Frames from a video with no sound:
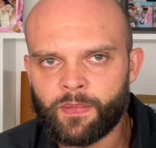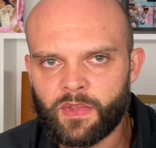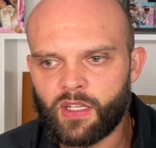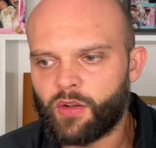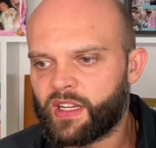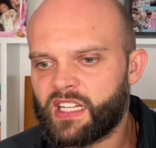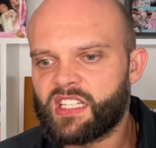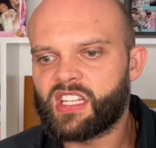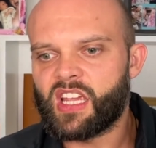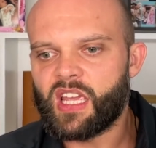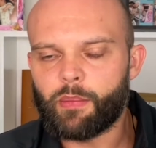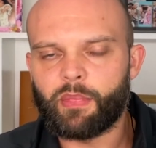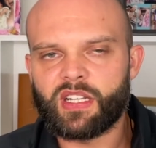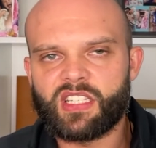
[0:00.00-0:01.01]
I need to
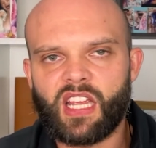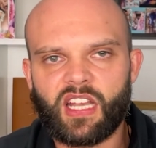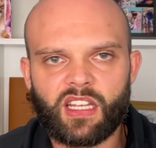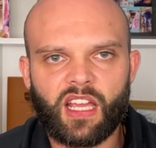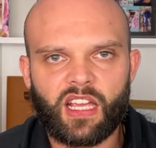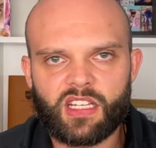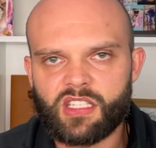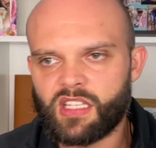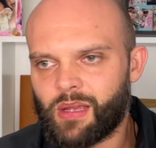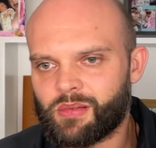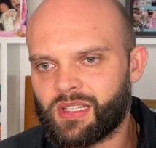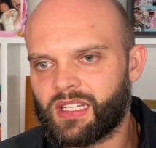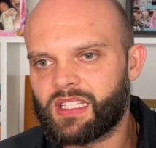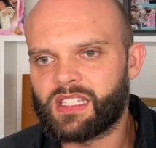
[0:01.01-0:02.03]
hit my 10K
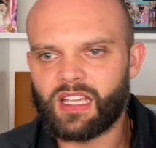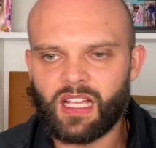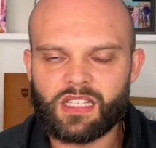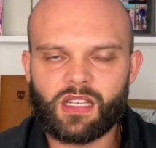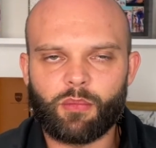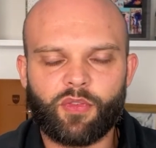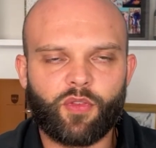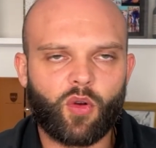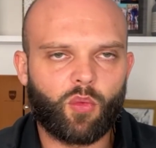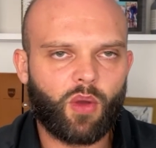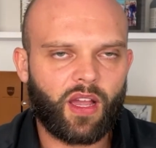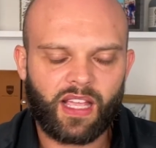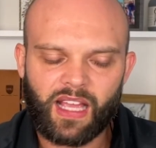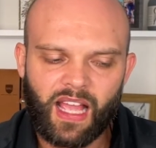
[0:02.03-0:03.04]
steps, I need to get up before
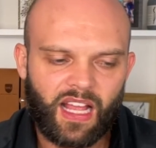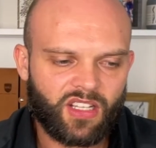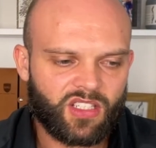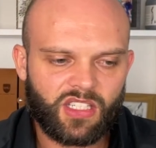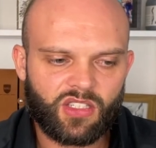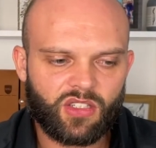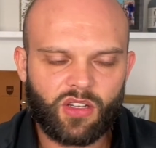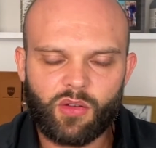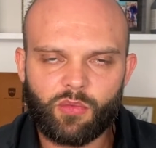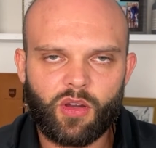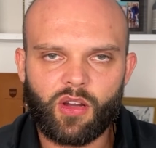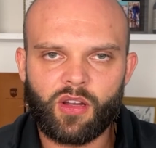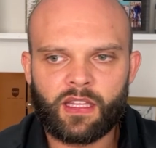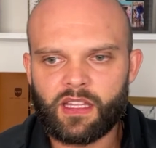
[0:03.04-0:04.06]
work. Actually, do you know
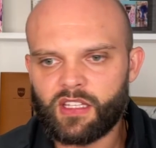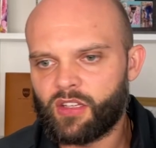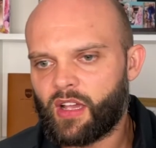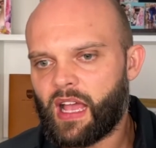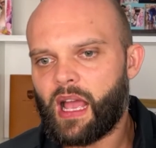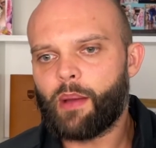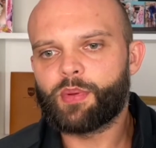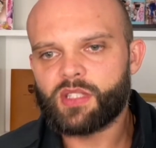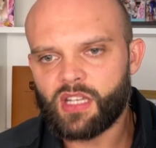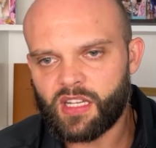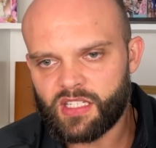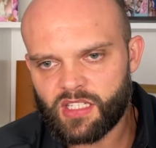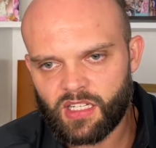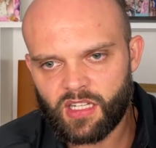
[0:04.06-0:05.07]
what? Your
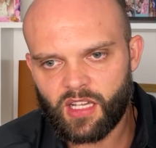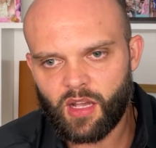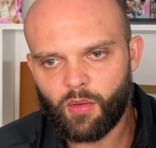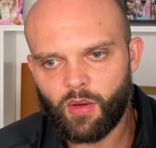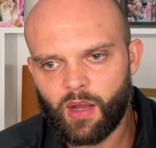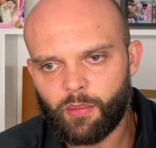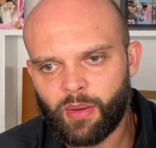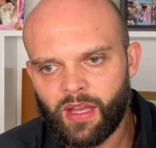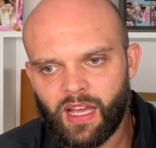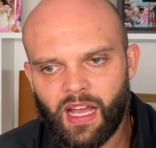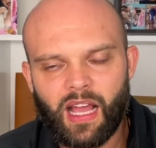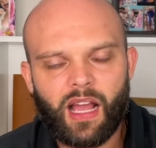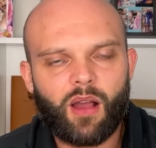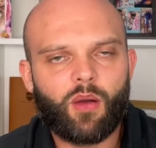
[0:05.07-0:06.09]
appetite's going to go up.
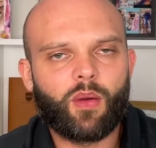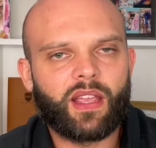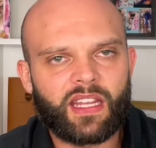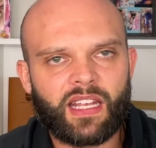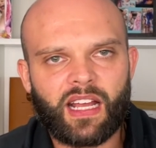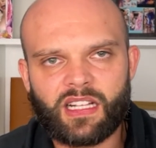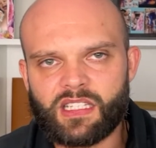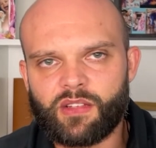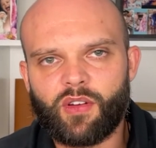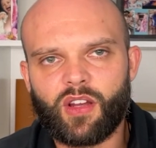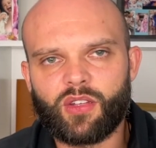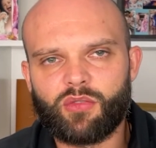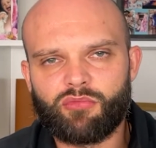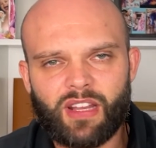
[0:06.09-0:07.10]
How inactive
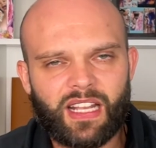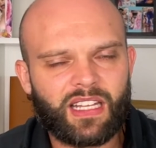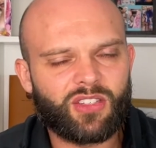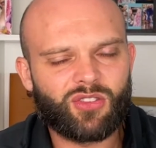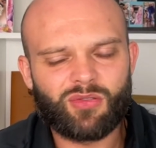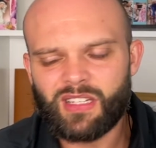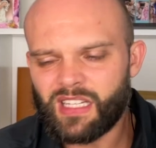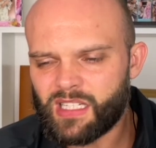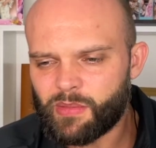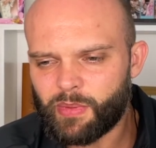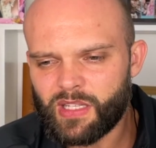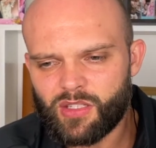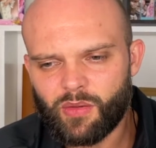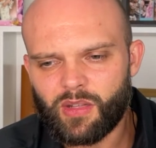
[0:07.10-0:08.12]
are you really? Do you need to
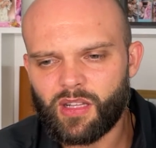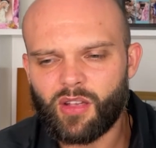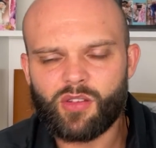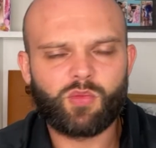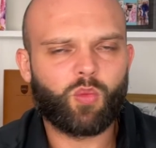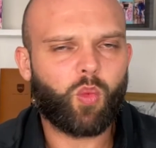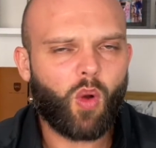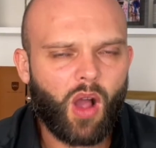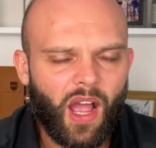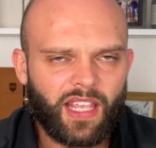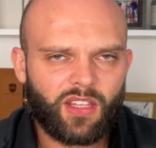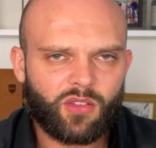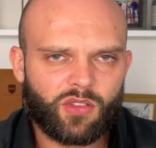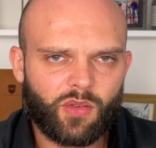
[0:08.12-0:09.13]
be doing those? Why are
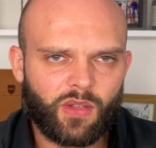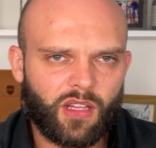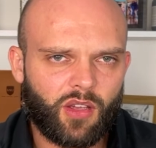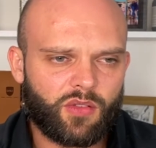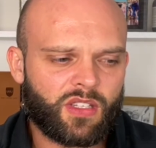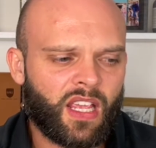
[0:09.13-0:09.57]
you doing those?